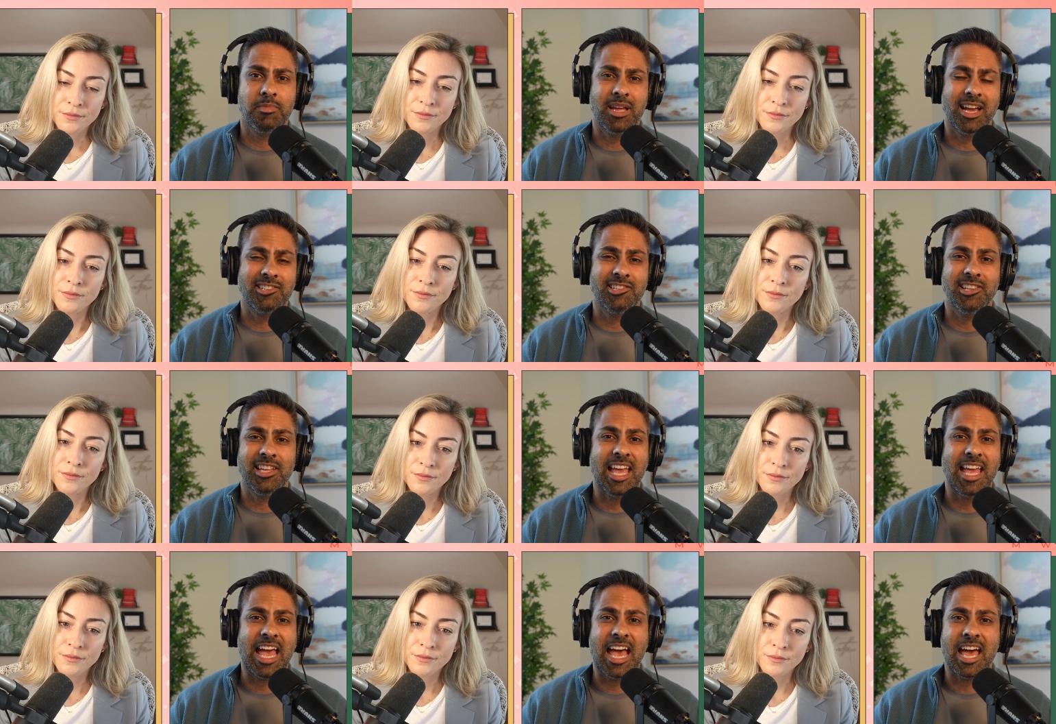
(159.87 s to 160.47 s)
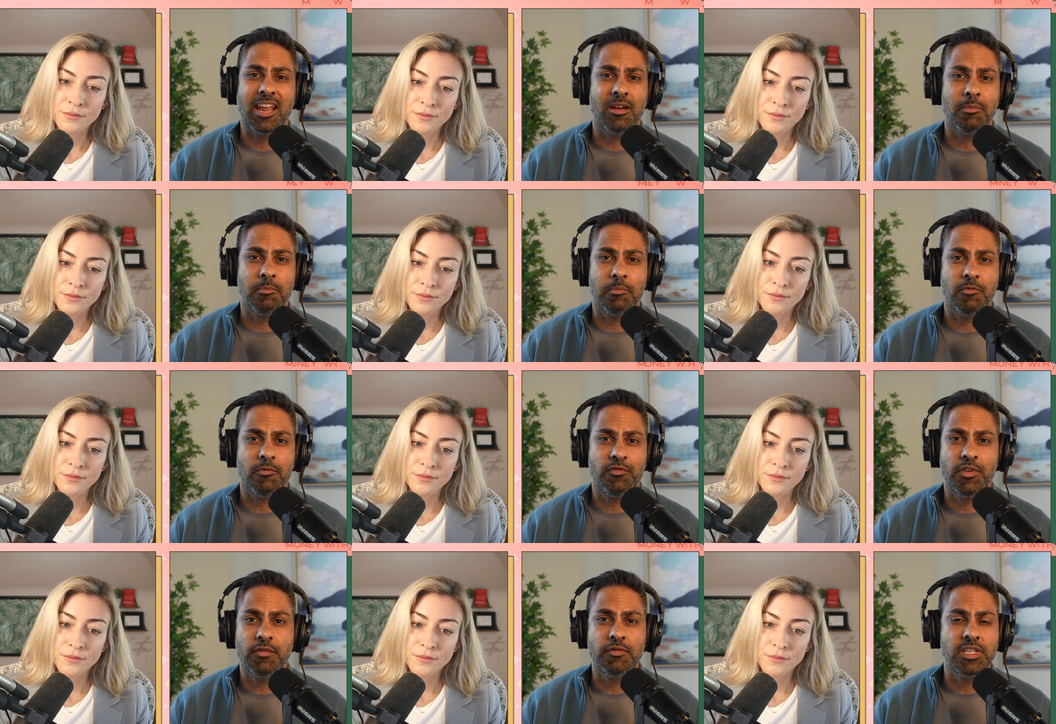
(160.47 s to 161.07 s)
Speaker 1: actually add
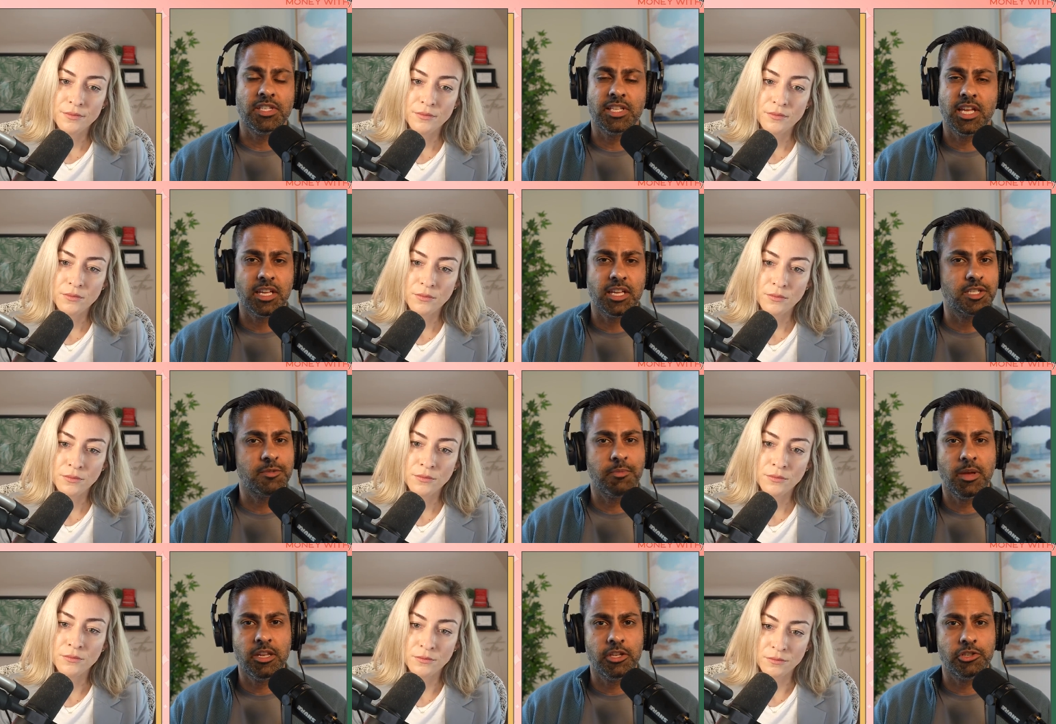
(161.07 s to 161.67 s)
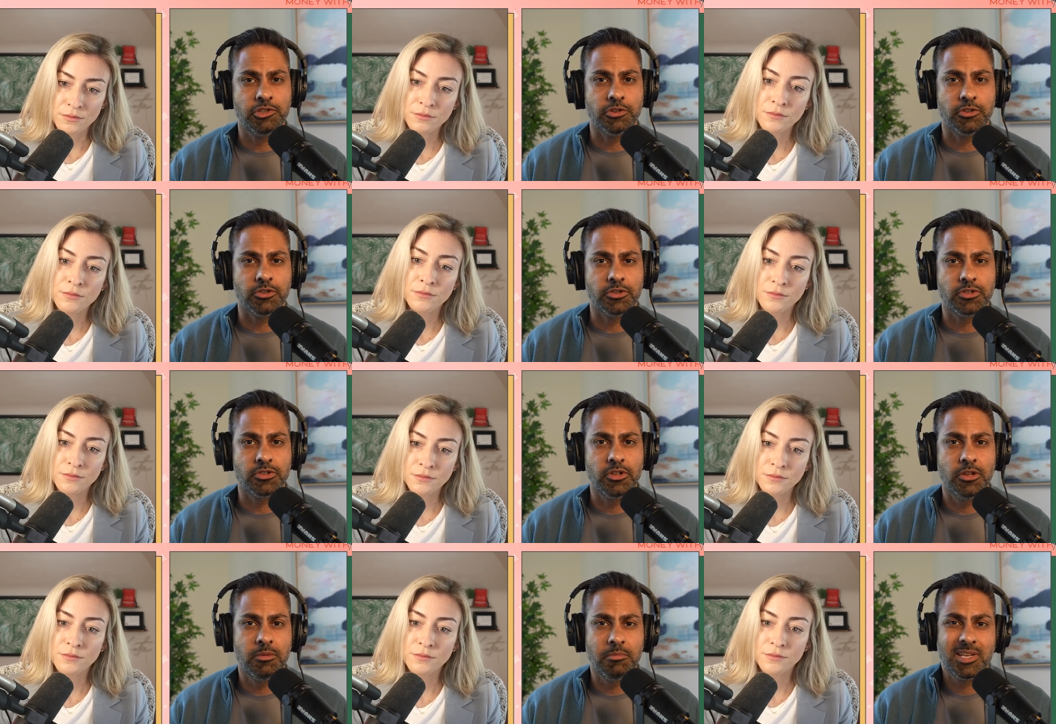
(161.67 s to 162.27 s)
up 50 cent
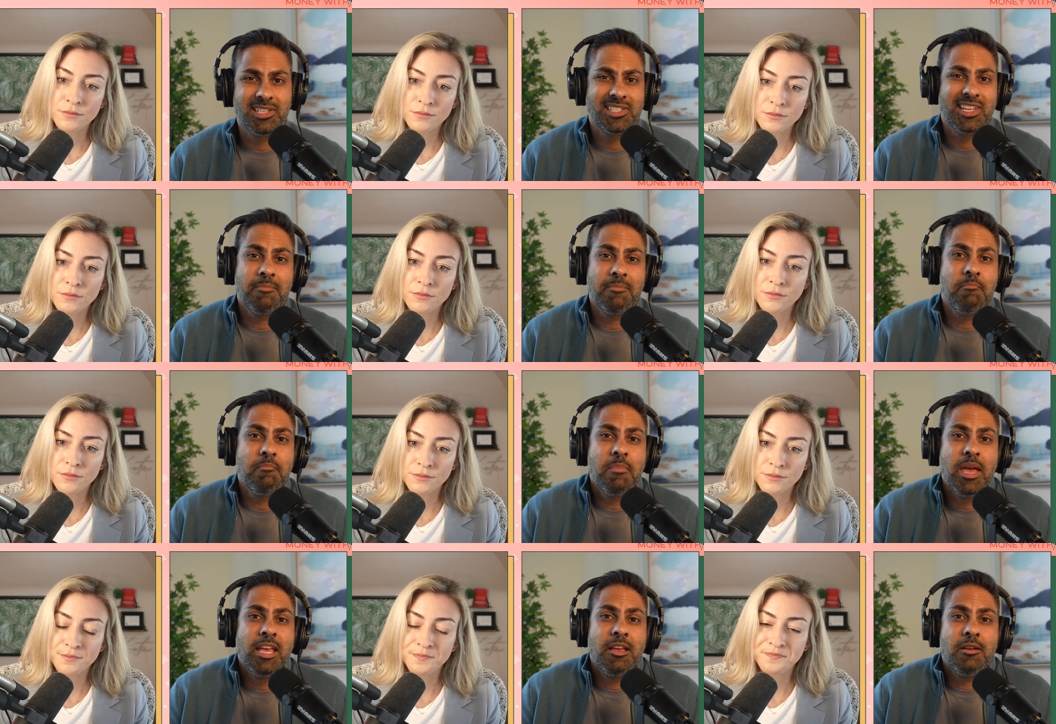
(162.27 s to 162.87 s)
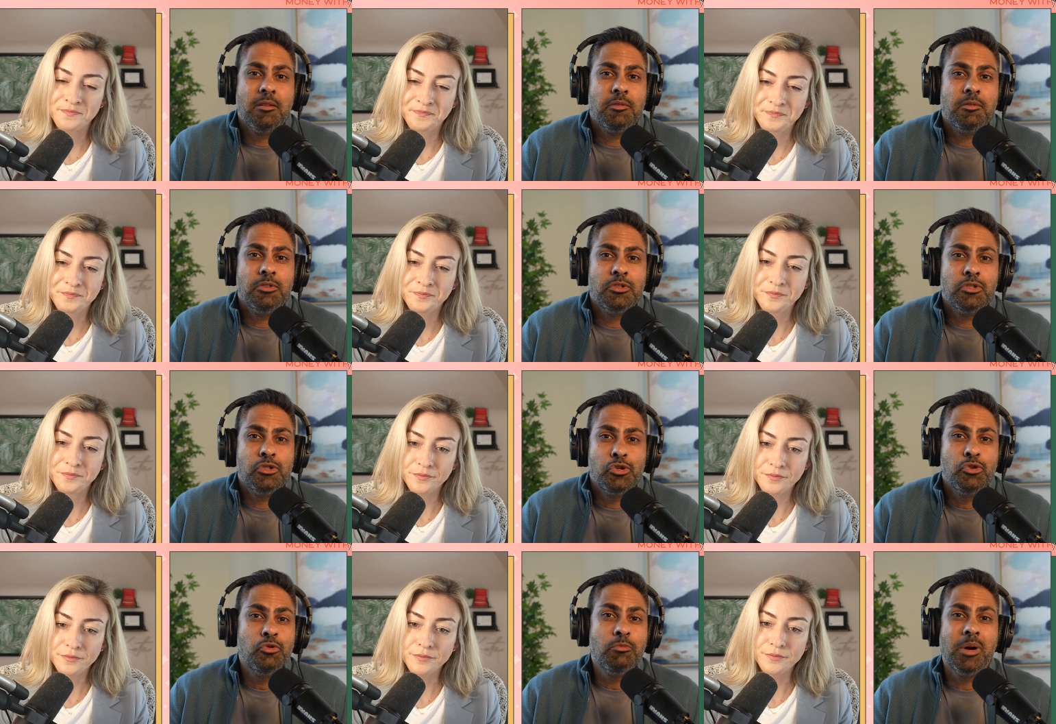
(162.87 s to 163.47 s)
expenditures because I make
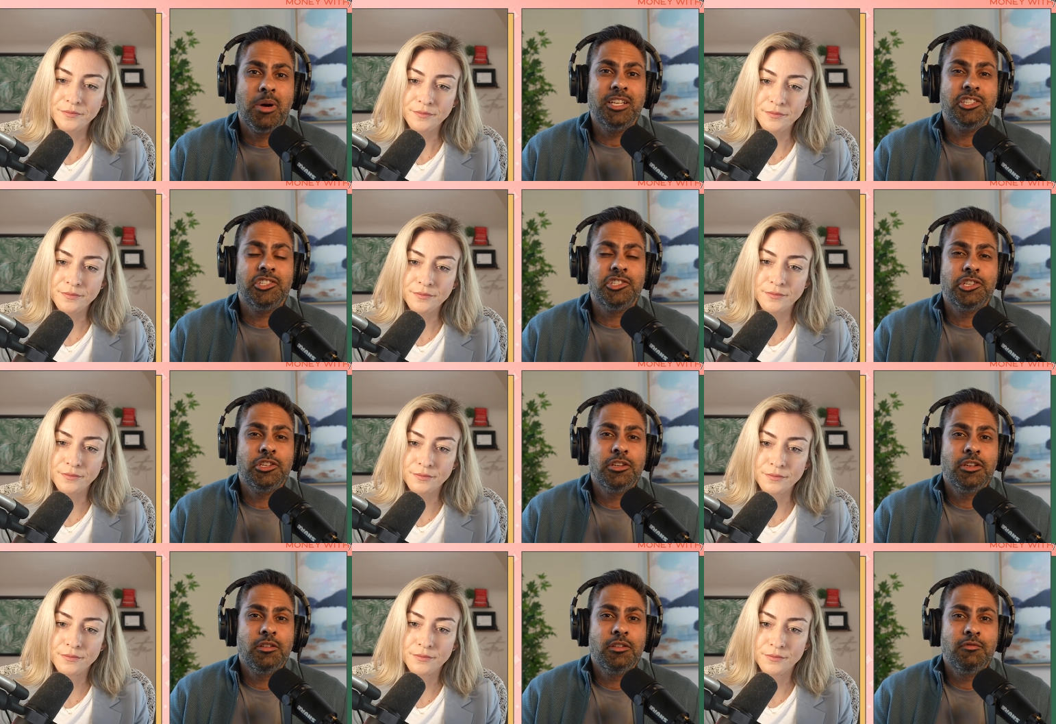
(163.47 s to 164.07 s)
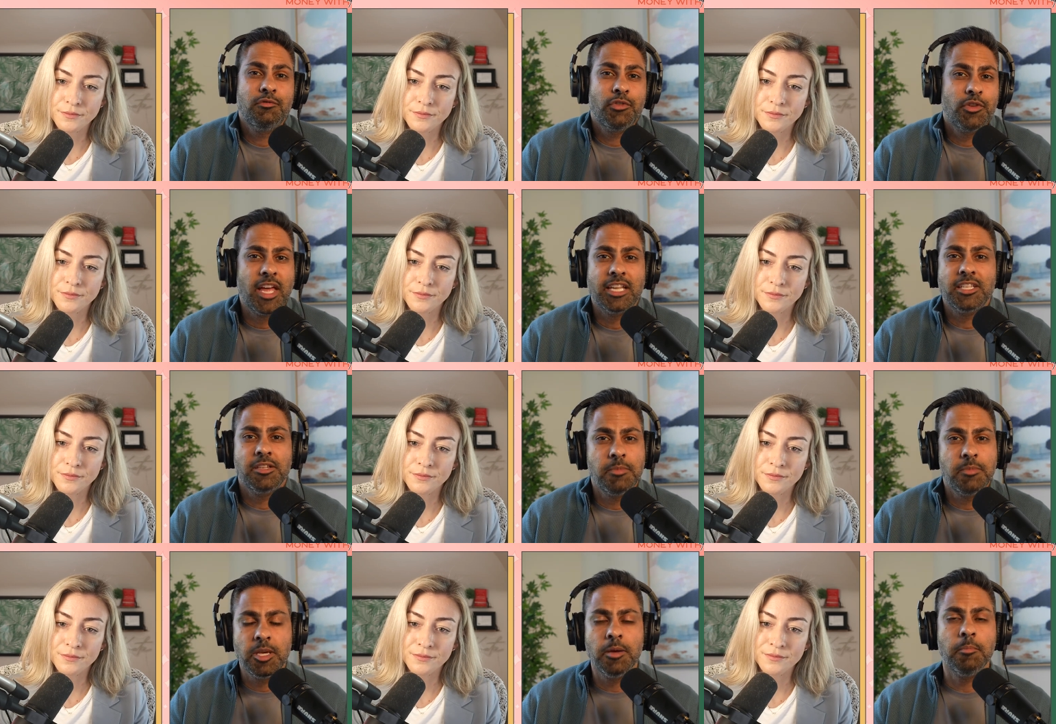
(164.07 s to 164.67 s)
too much for
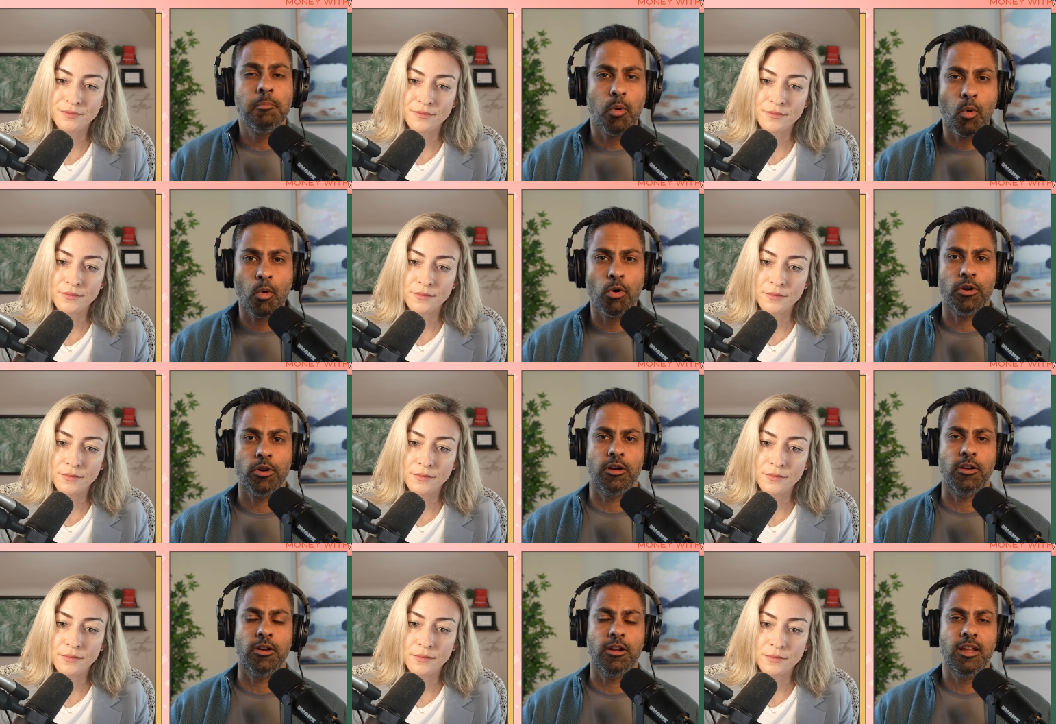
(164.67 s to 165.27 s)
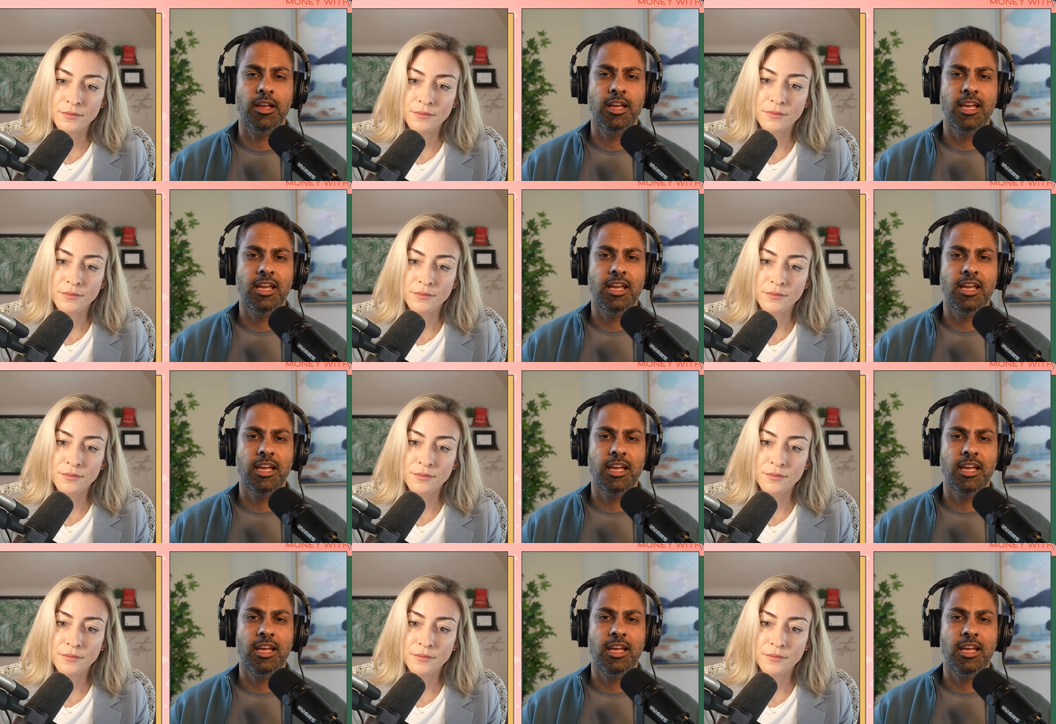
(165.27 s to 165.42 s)
that to be important.